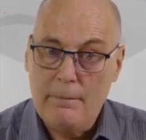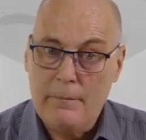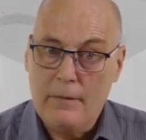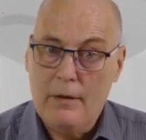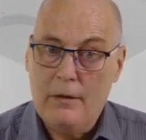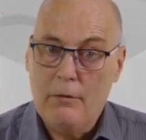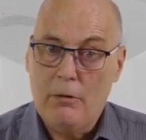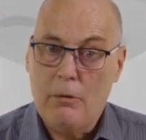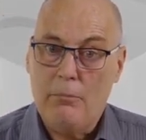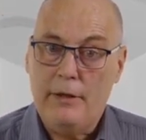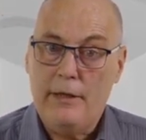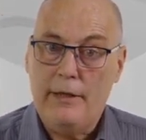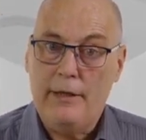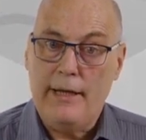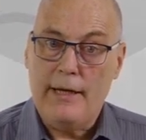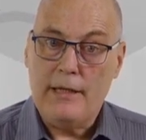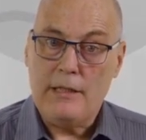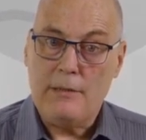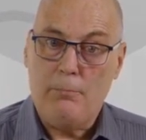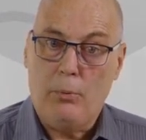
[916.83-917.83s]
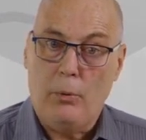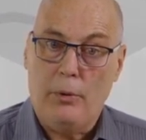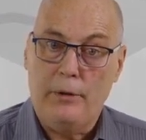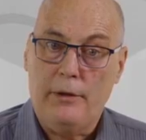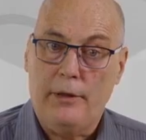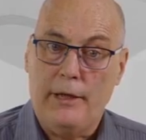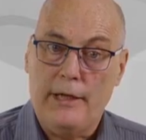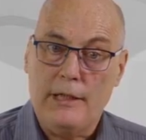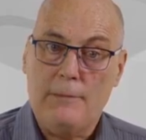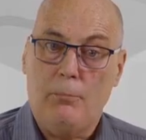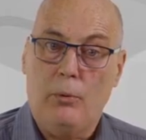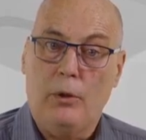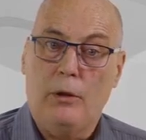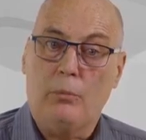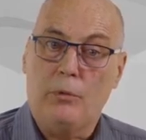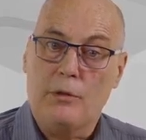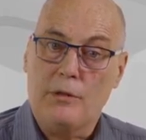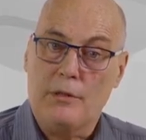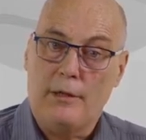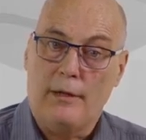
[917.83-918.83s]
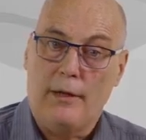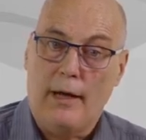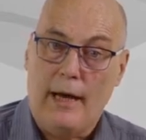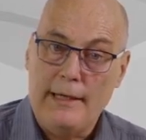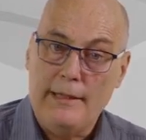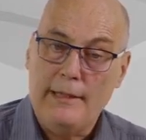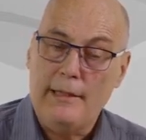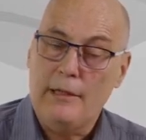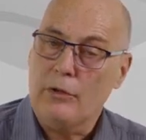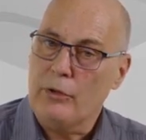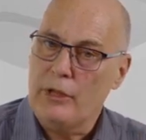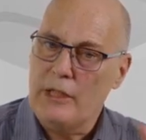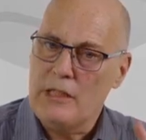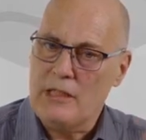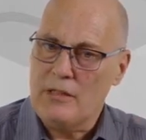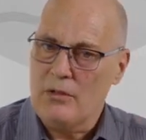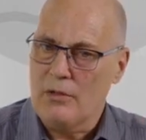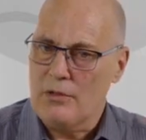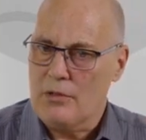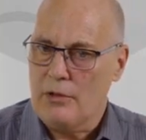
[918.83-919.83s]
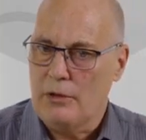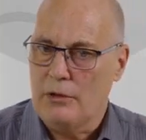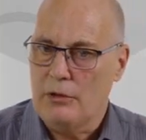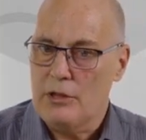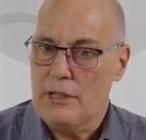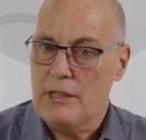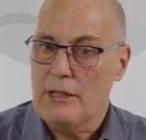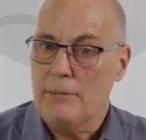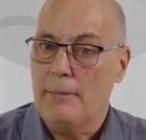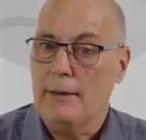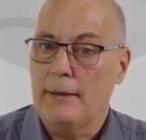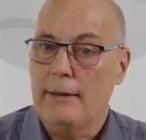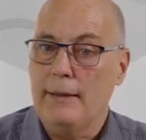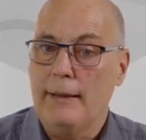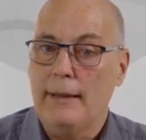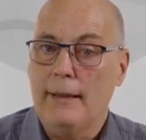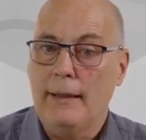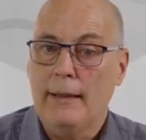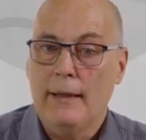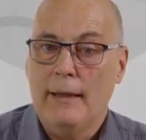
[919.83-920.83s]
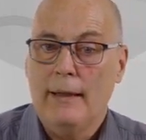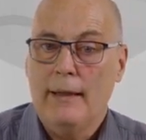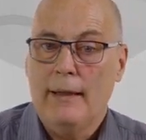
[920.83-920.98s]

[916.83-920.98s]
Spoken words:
Remember the next point was the 90 degrees, not so interesting, but the